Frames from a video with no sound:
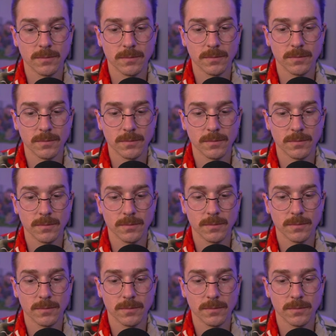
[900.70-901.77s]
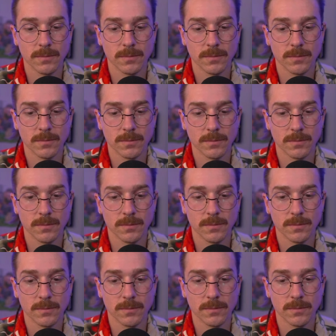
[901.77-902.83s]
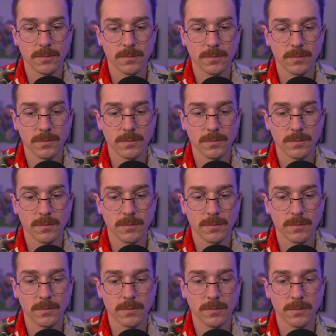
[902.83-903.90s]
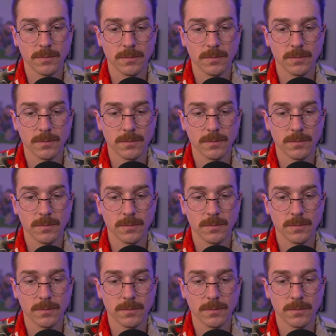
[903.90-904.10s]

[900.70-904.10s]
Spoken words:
[no speech]